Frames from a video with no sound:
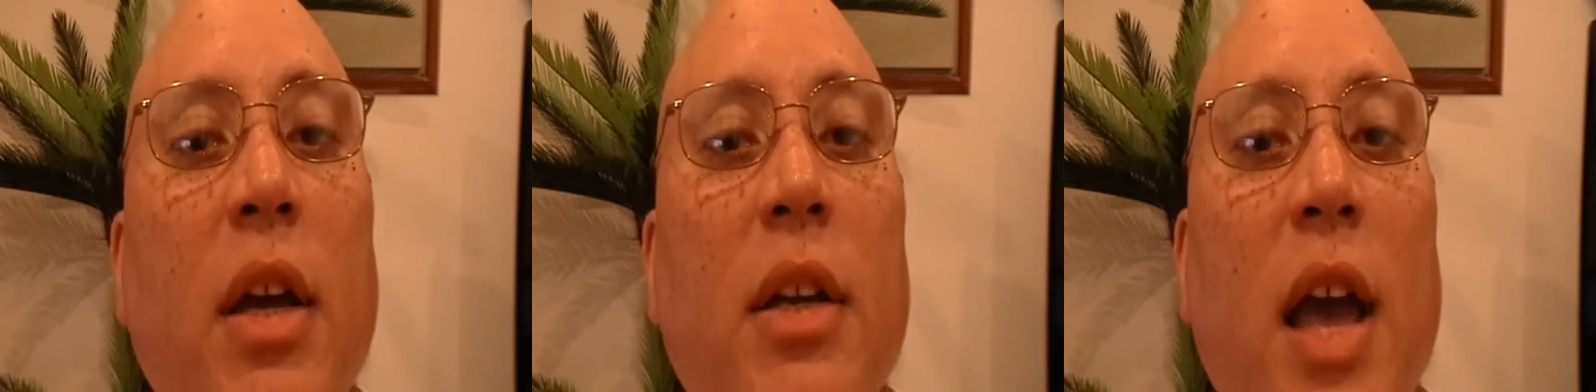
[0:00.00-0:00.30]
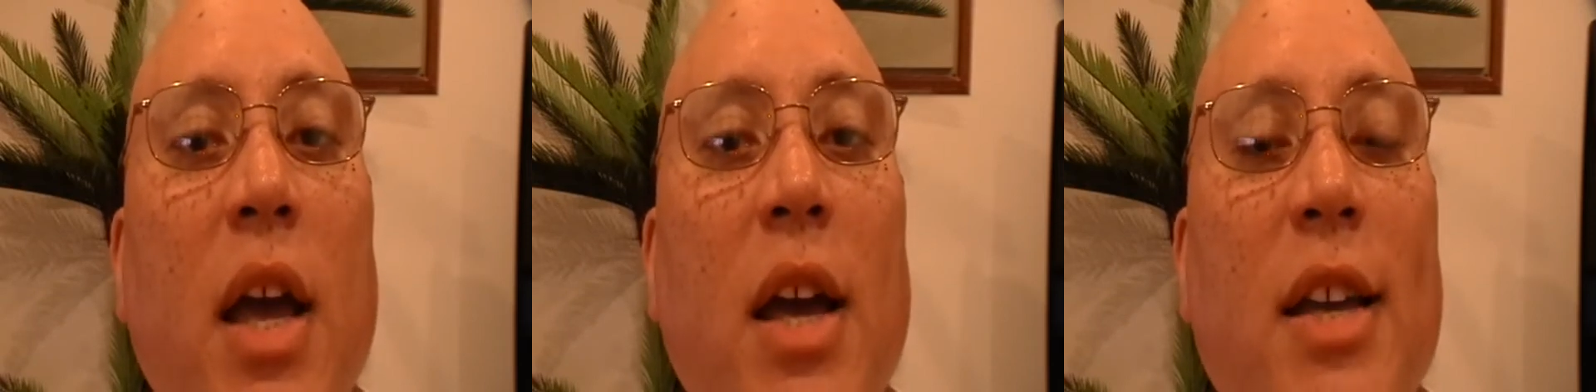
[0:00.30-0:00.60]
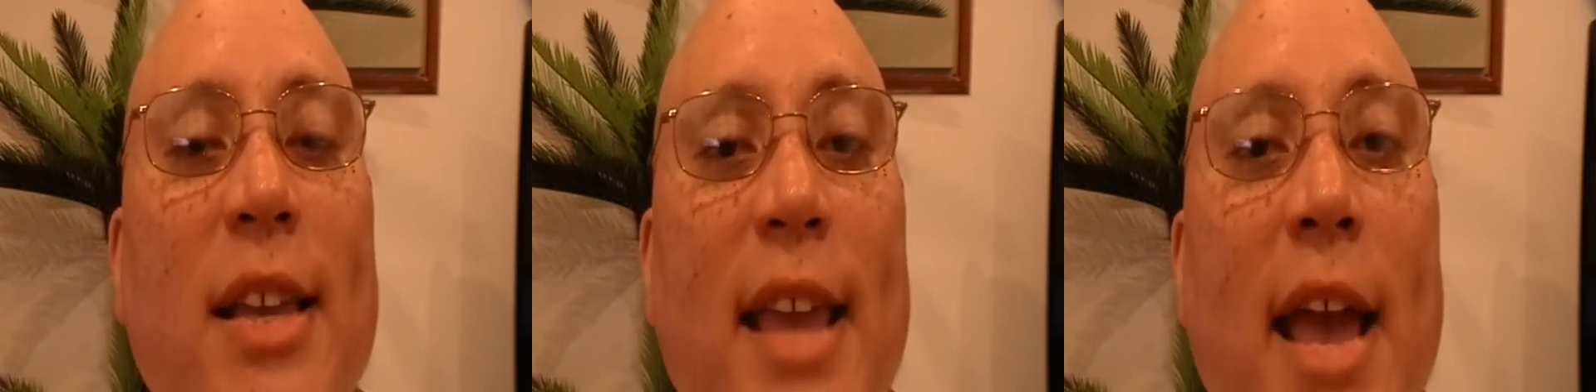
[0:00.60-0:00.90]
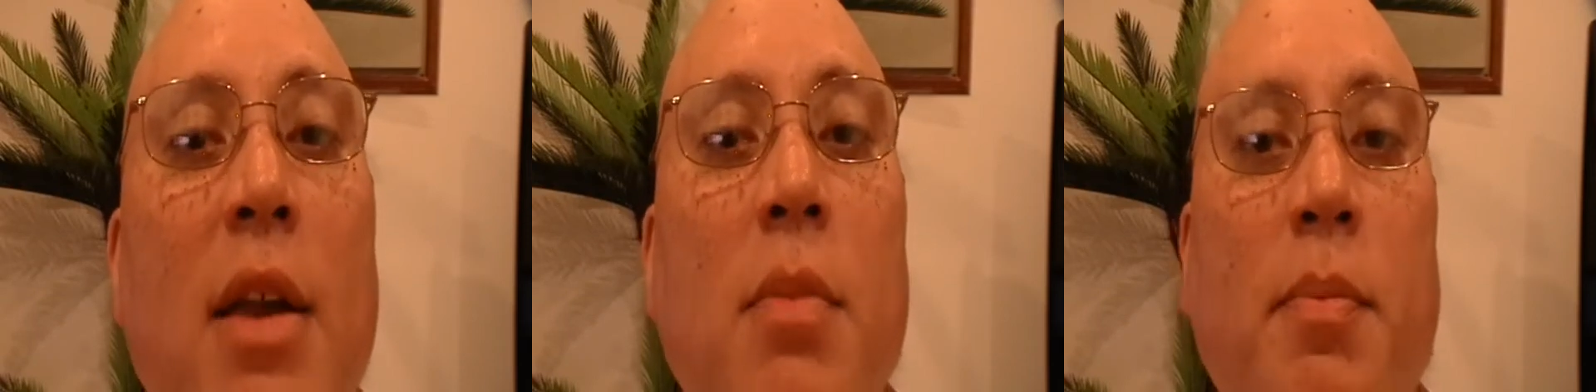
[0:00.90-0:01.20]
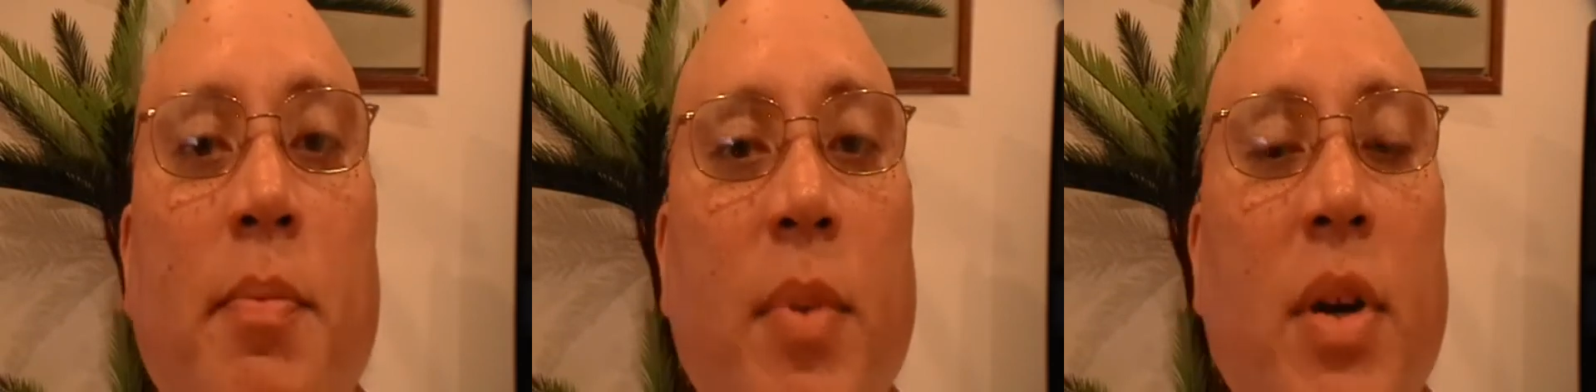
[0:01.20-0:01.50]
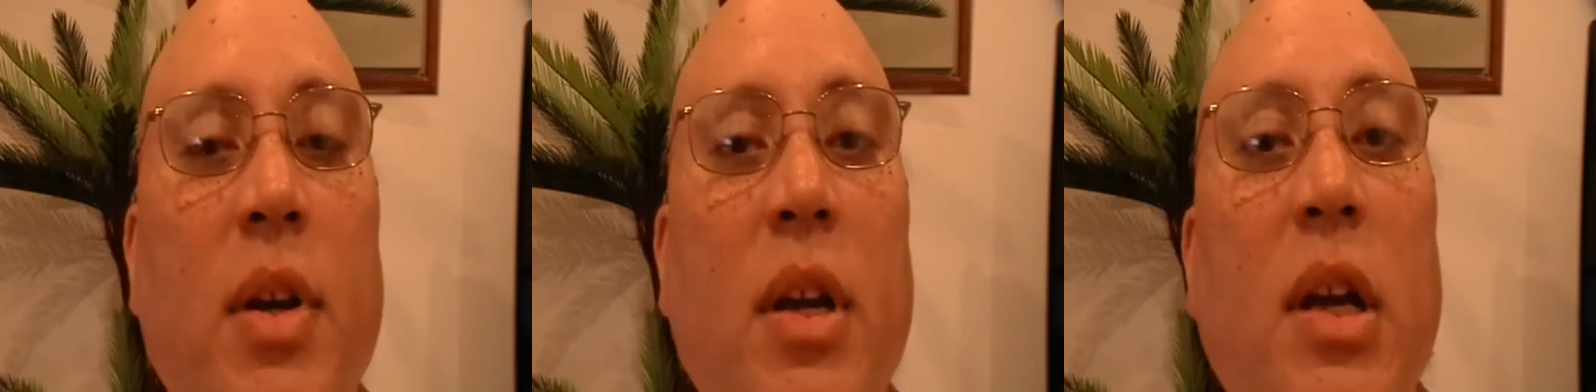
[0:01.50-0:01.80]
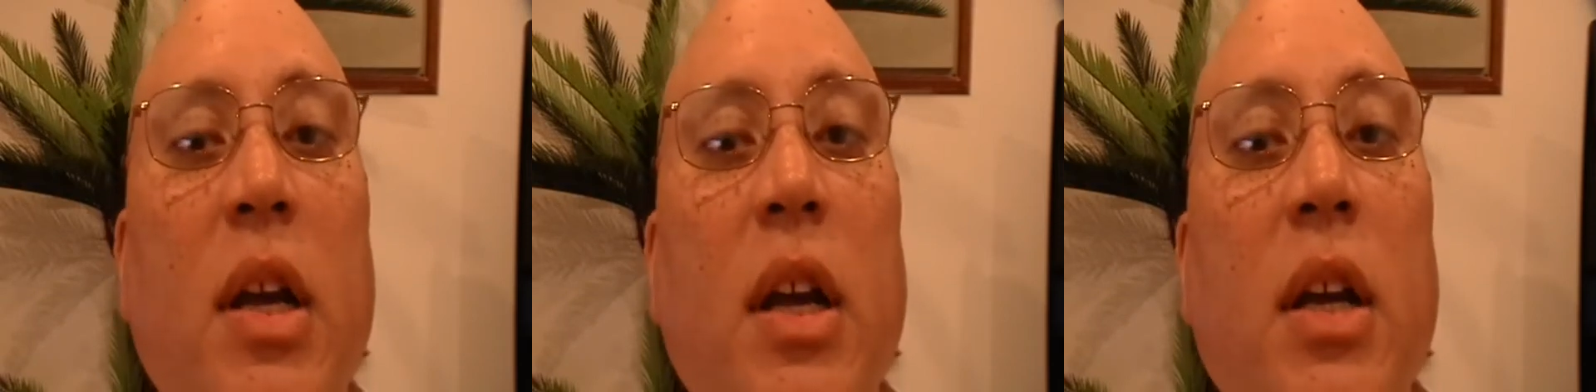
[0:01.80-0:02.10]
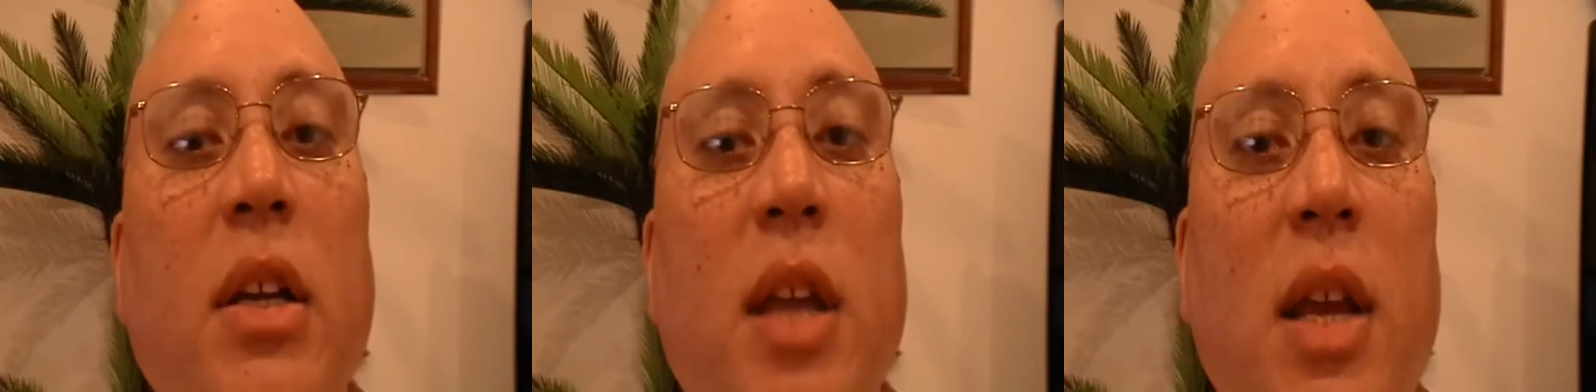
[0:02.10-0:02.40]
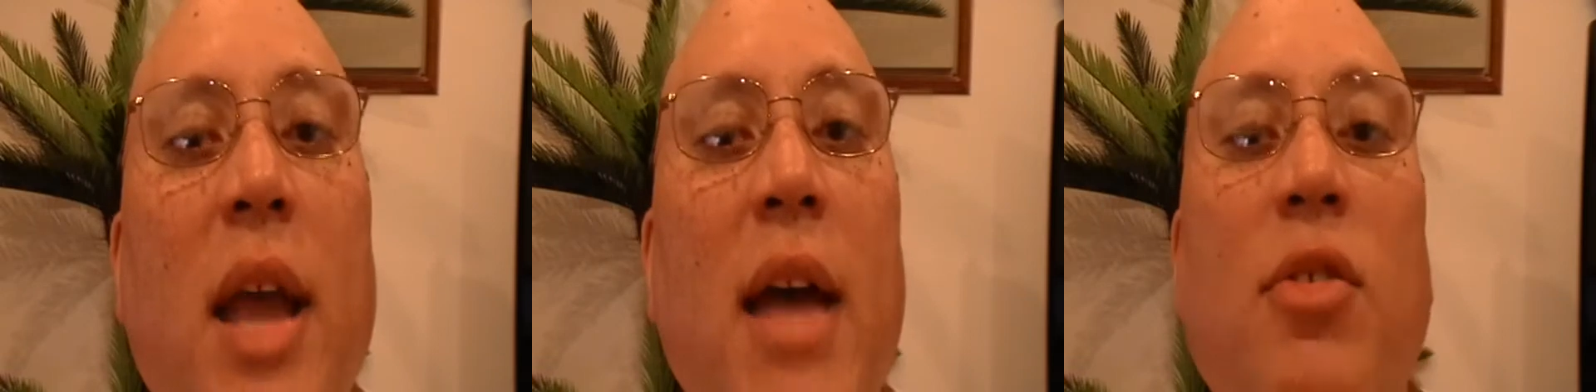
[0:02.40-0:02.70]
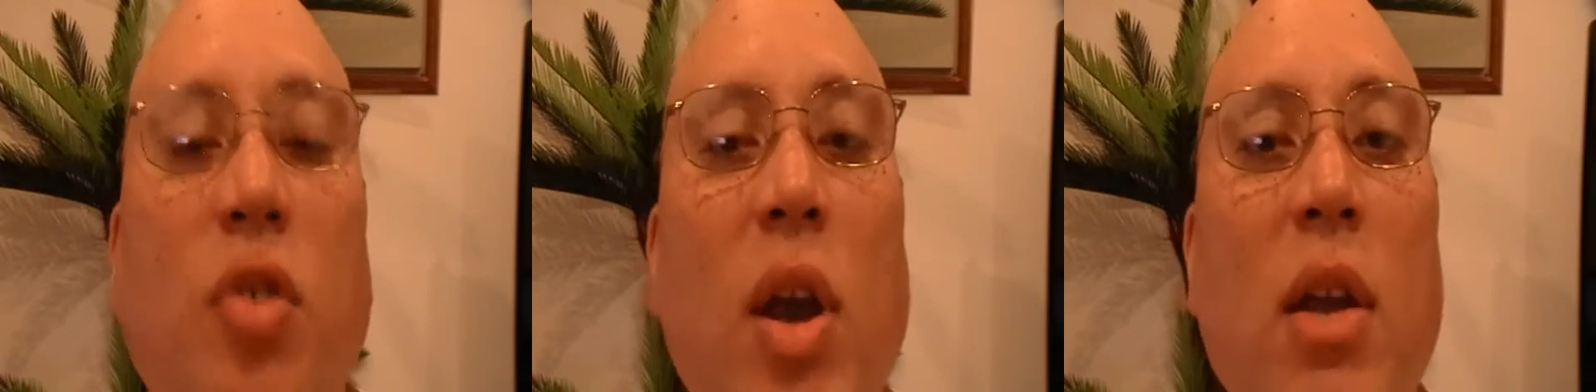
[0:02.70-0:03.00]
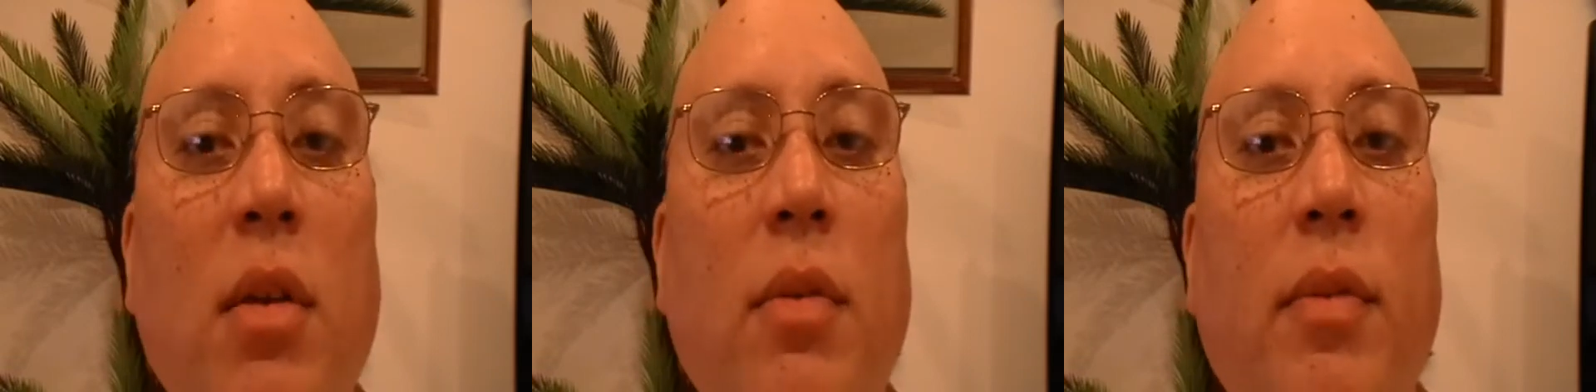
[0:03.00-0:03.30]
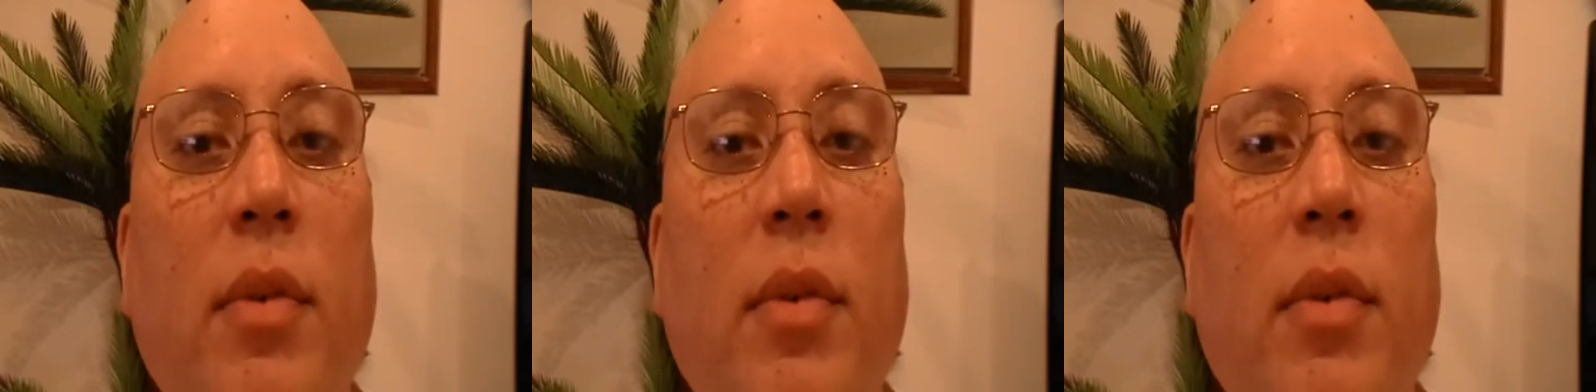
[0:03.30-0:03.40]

that Yemen did not train him,